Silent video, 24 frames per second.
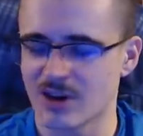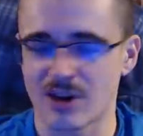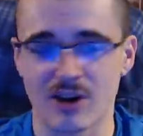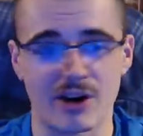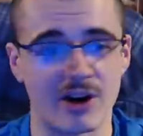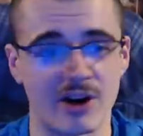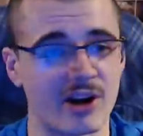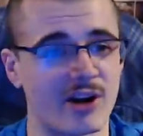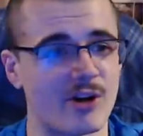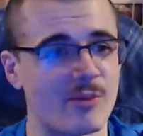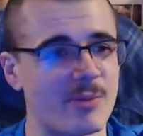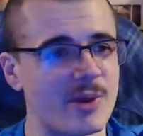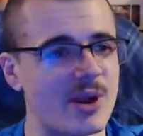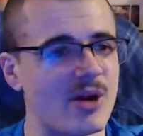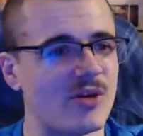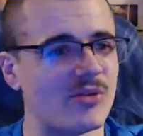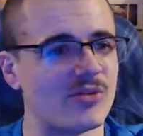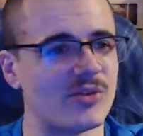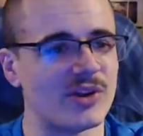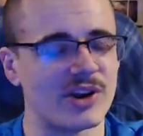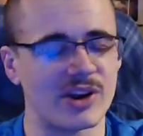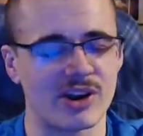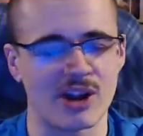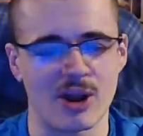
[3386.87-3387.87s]
Right, I'll be
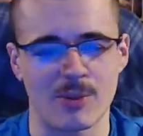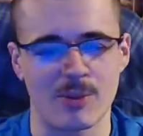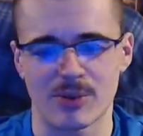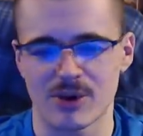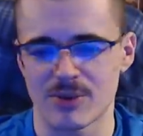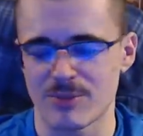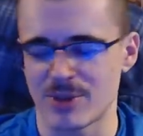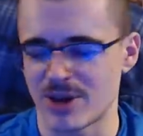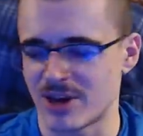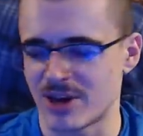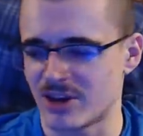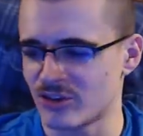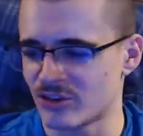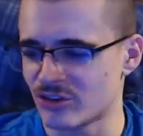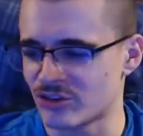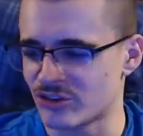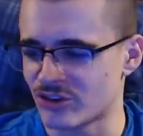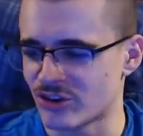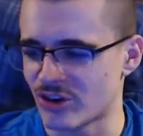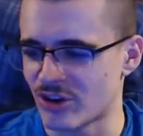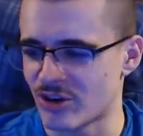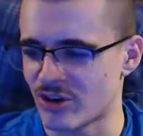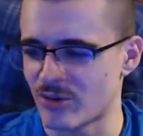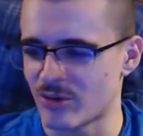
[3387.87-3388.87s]
off in a couple of minutes,
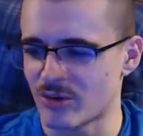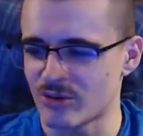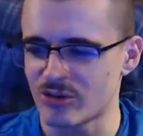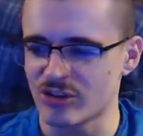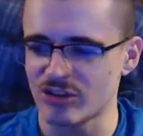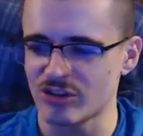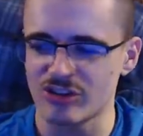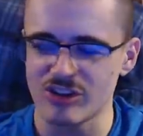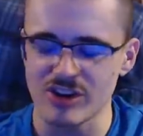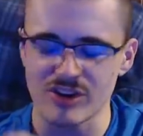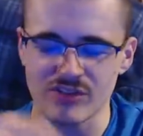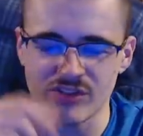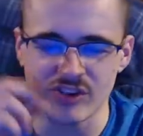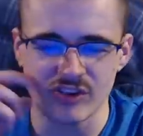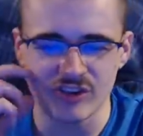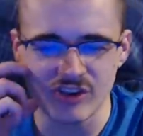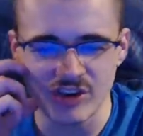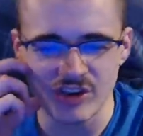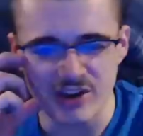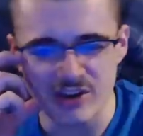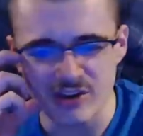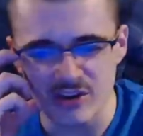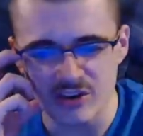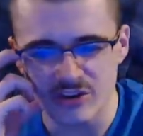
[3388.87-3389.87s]
so I'll just see if there's
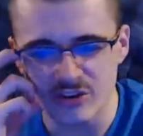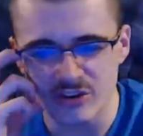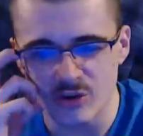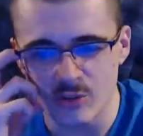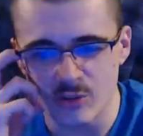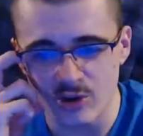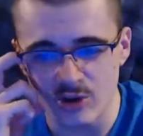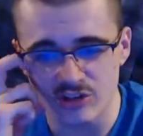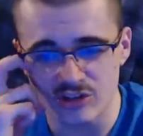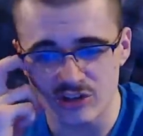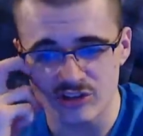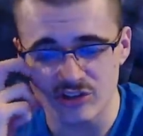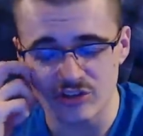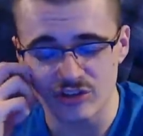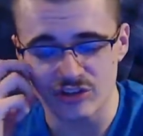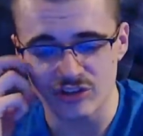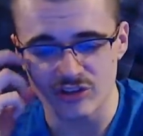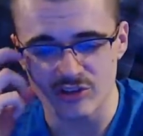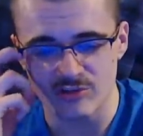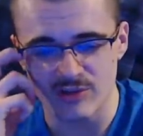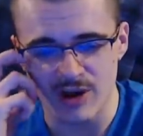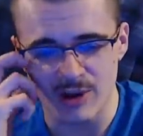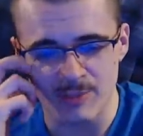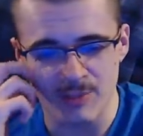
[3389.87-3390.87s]
any good questions
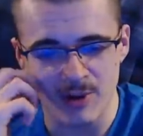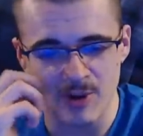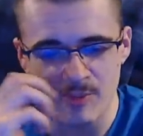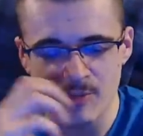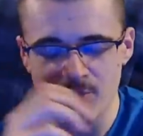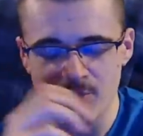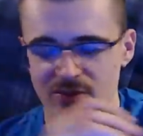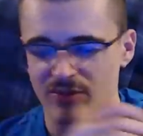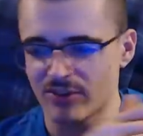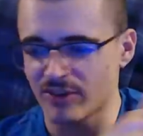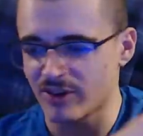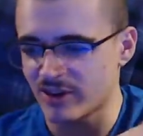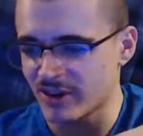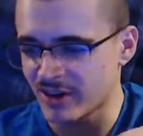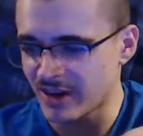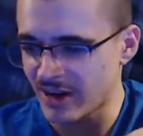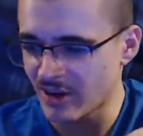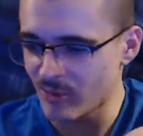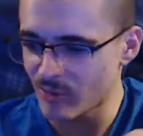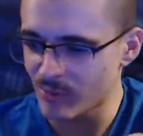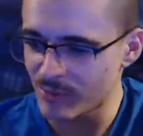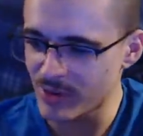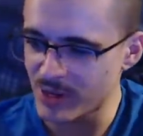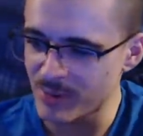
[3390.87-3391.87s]
to wrap up with that can
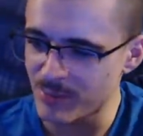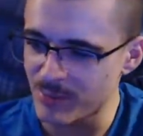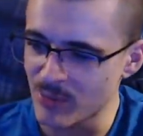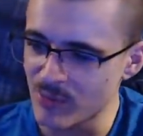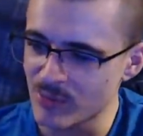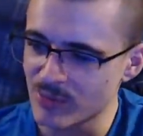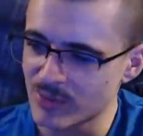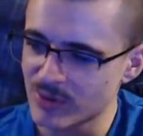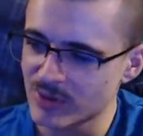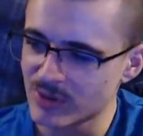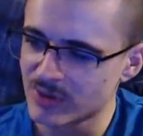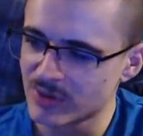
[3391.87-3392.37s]
help people.